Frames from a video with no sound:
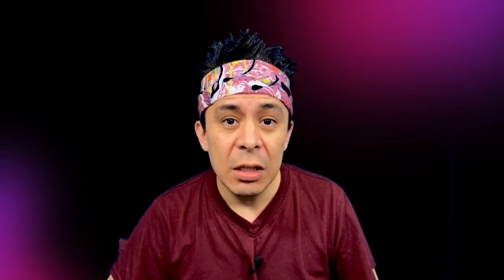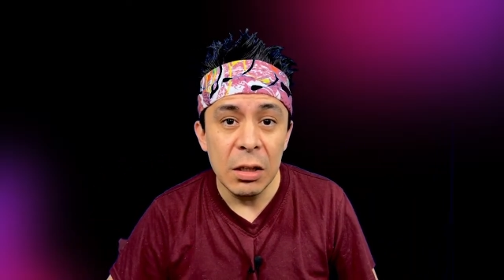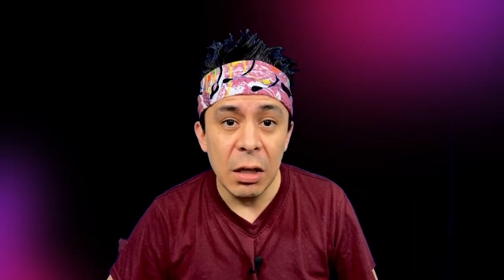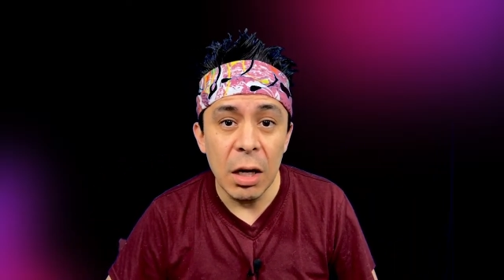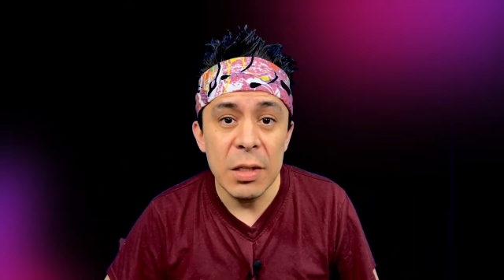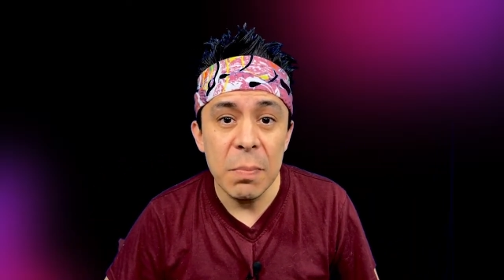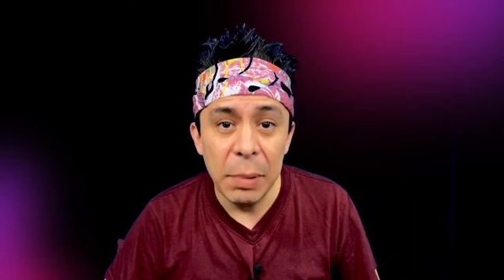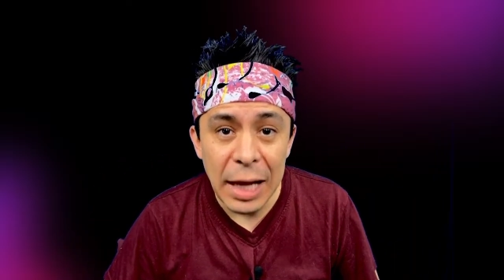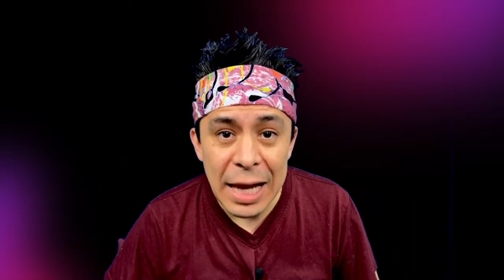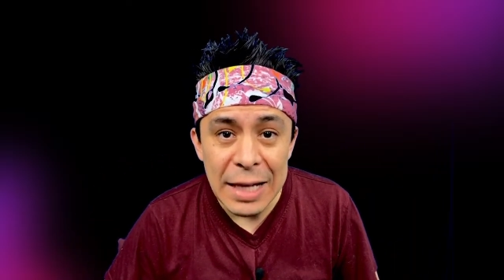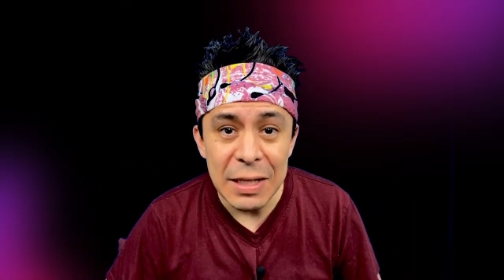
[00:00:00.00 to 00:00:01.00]
God's
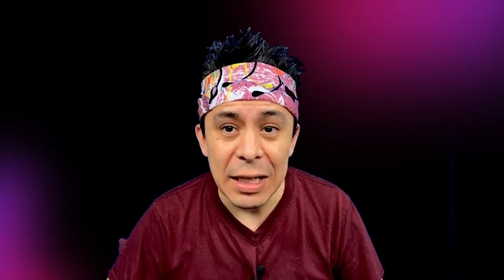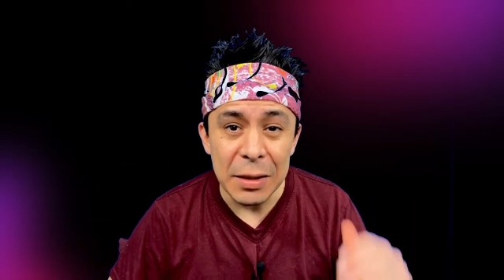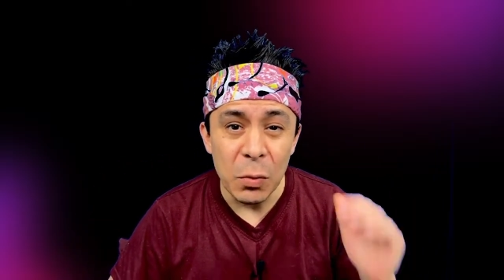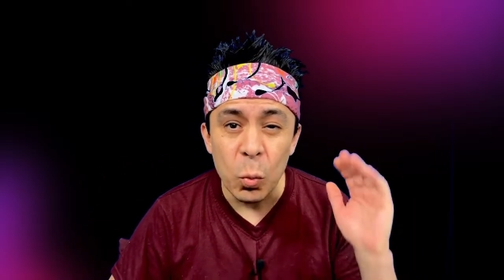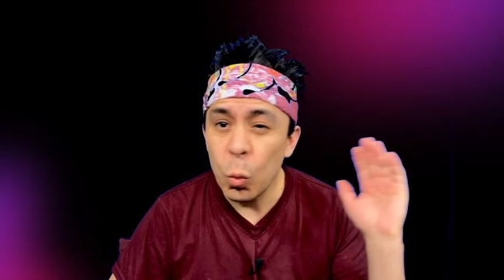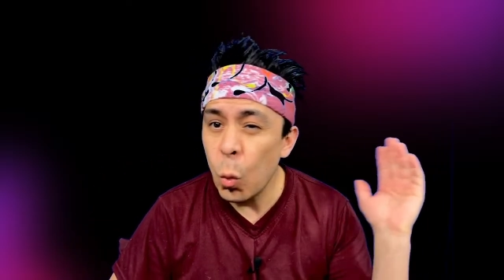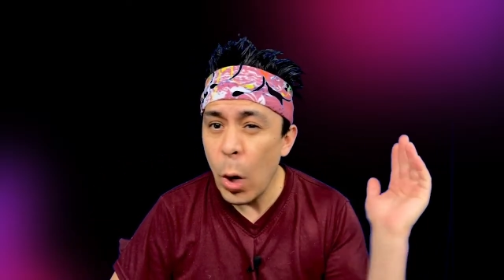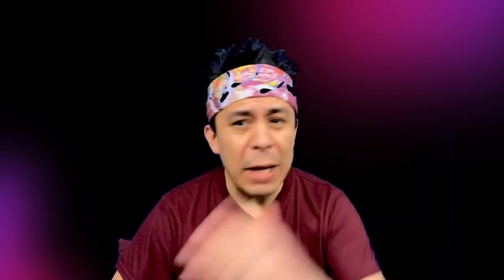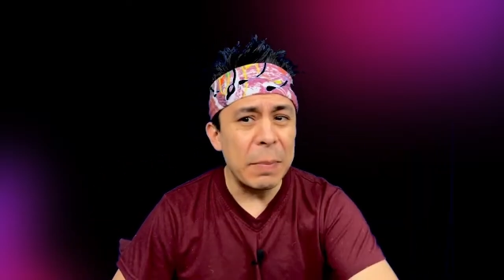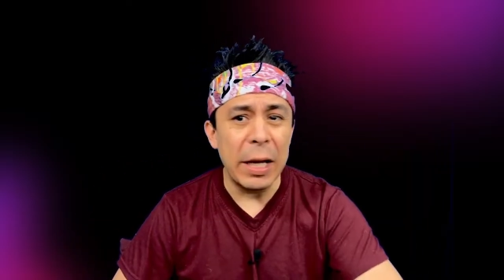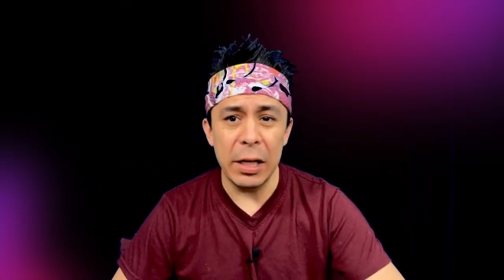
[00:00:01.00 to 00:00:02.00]
plans are way
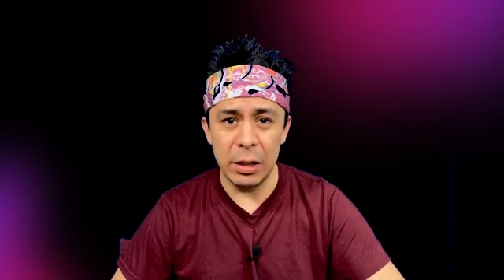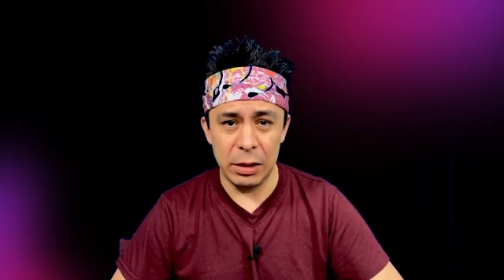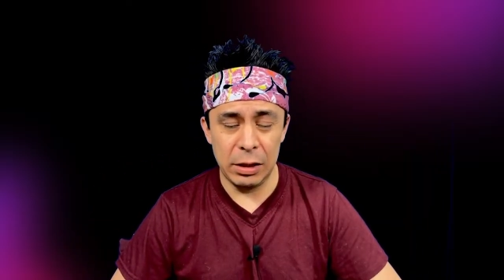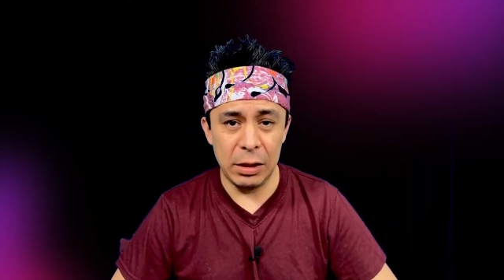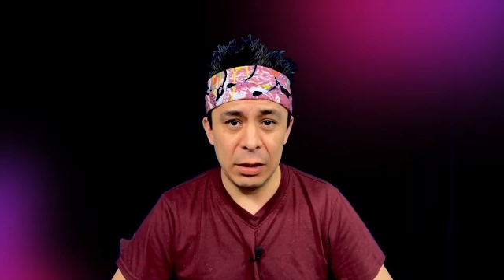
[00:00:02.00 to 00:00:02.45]
better.